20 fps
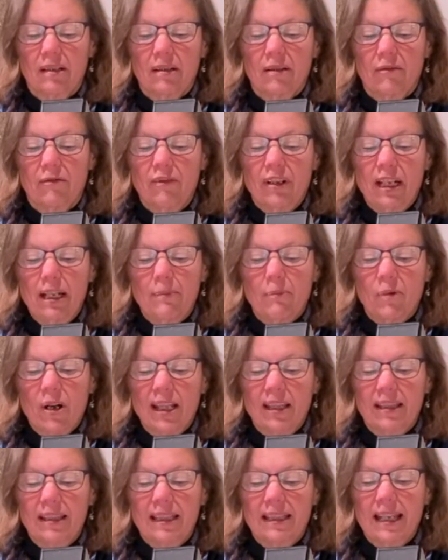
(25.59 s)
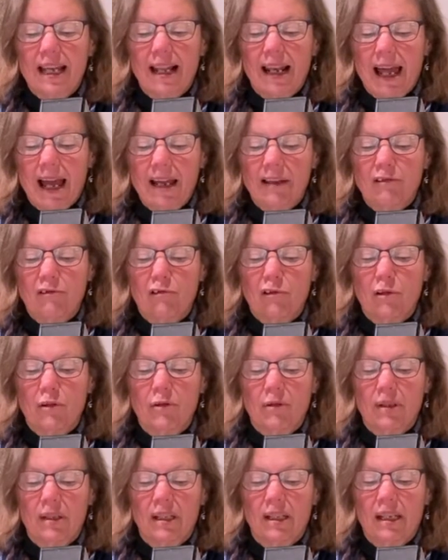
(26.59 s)
Philip went to tell
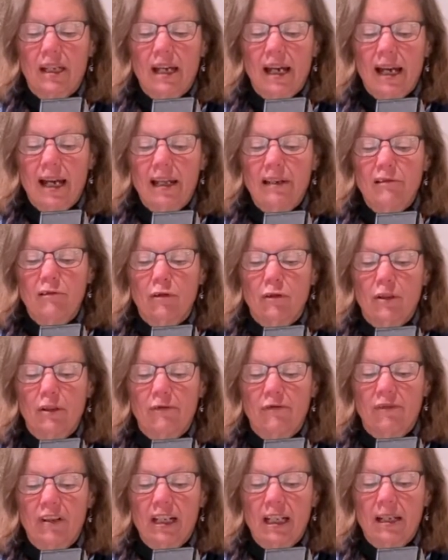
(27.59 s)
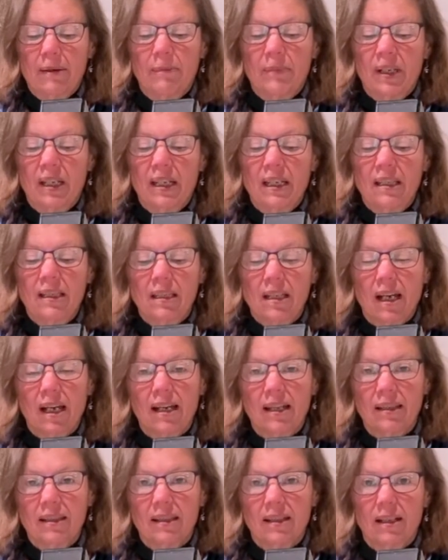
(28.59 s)
Andrew. Andrew and Philip, in
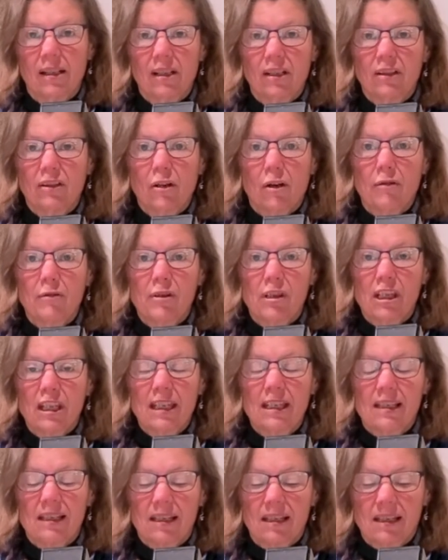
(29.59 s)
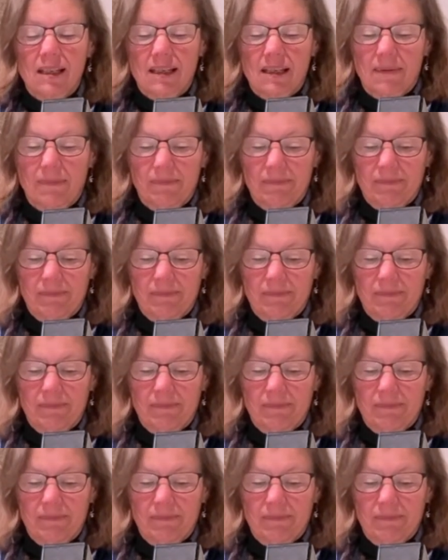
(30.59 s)
turn, told Jesus.